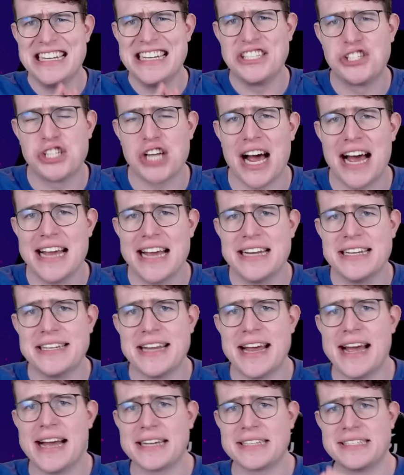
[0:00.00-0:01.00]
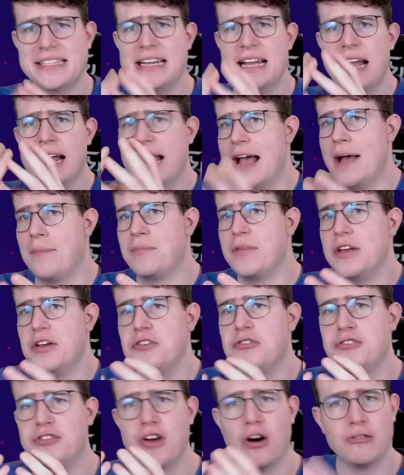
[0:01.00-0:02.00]
Giant decks.
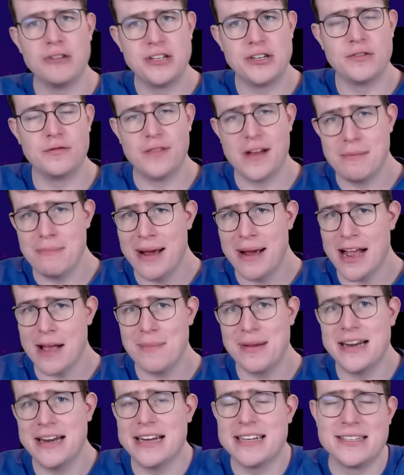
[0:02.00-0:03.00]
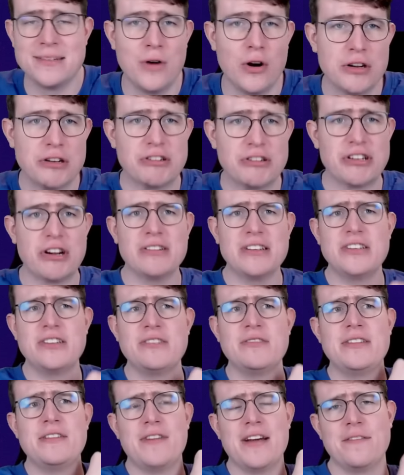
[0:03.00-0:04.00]
You don't need to defend Mega Man anymore. You don't need to
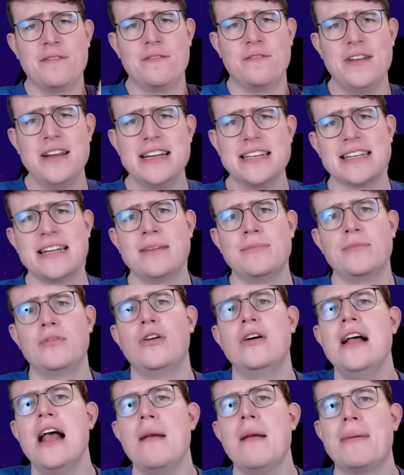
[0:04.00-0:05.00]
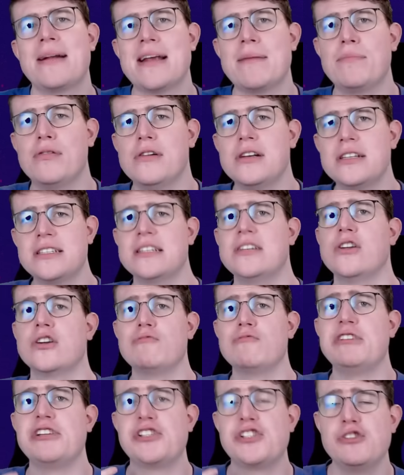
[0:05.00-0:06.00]
defend Phoenix anymore. But I'm personally not
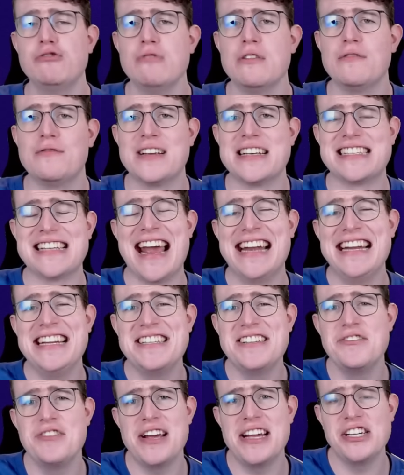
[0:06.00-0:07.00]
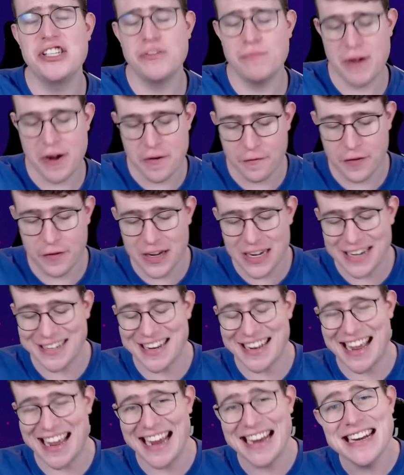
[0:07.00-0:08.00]
really sure if there's any situation where you feel like
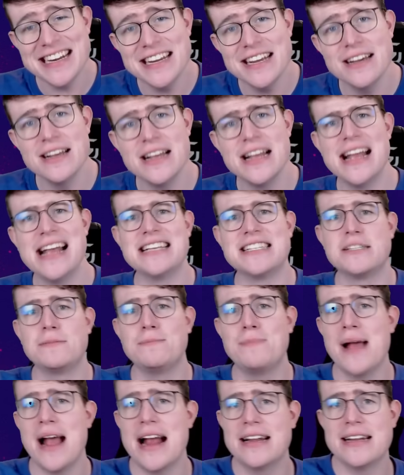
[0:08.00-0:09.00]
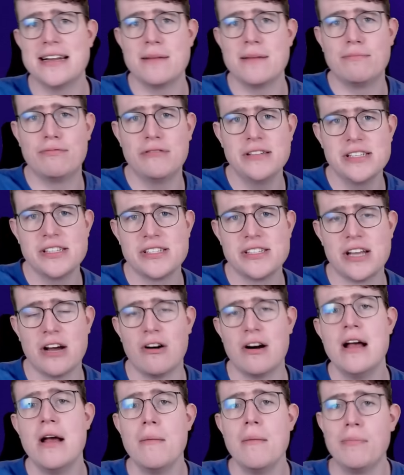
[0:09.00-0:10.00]
the Cannoneer is better than the Princess
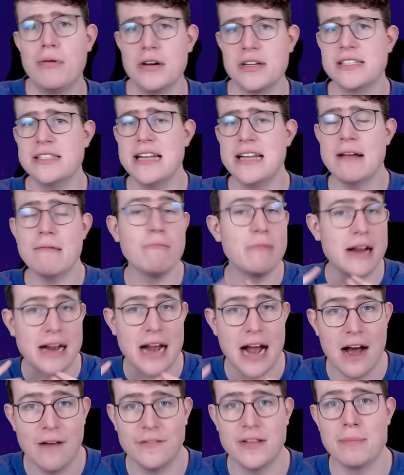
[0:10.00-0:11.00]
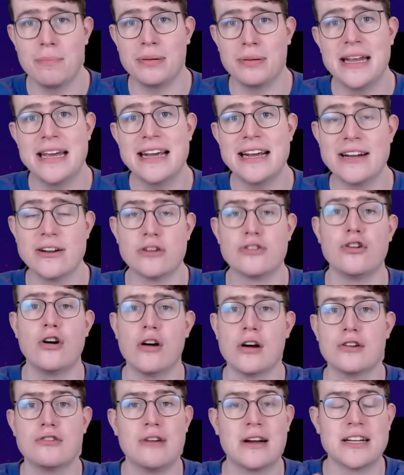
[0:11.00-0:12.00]
Tower. Personally, like after playing and
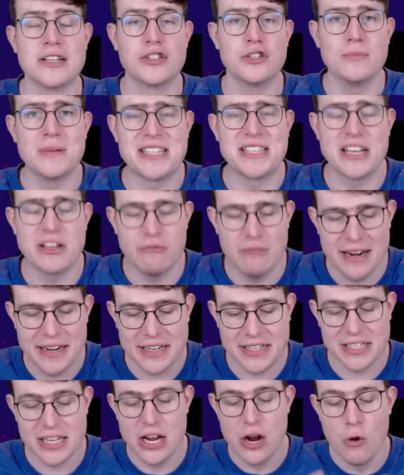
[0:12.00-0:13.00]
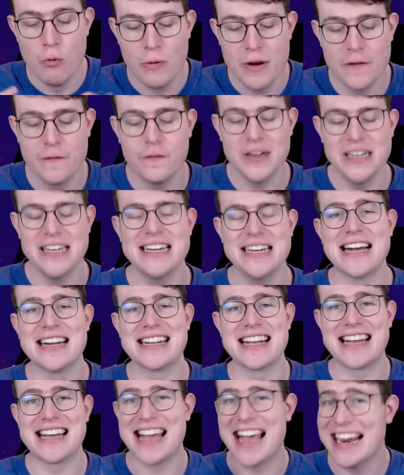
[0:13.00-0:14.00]
talking to other Supercell creators, we're feeling like
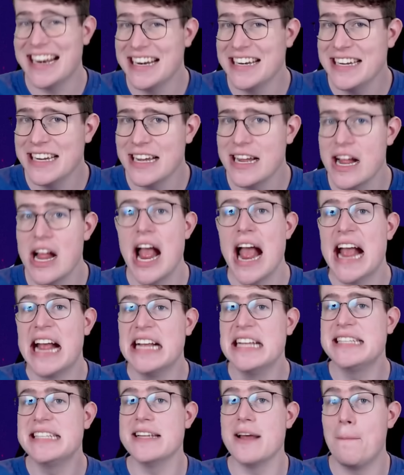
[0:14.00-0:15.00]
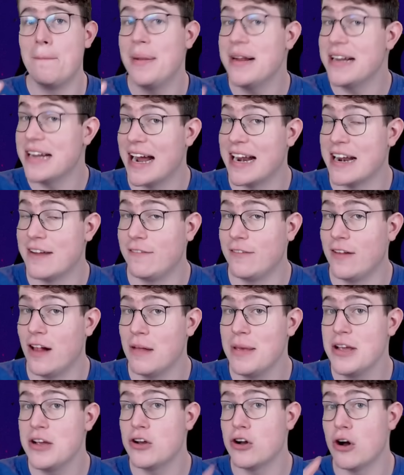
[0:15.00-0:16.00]
the Cannoneer is a bit
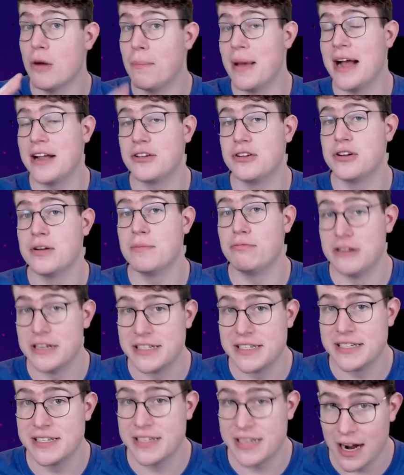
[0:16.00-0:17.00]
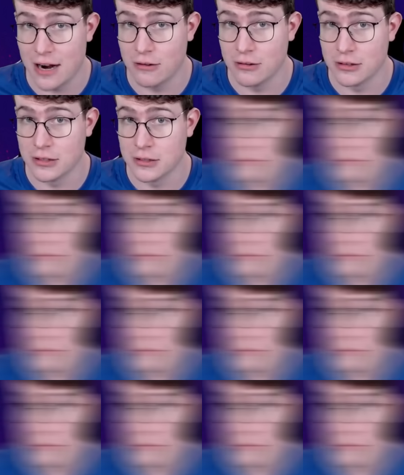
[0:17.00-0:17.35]
underwhelming compared to the Princess Tower.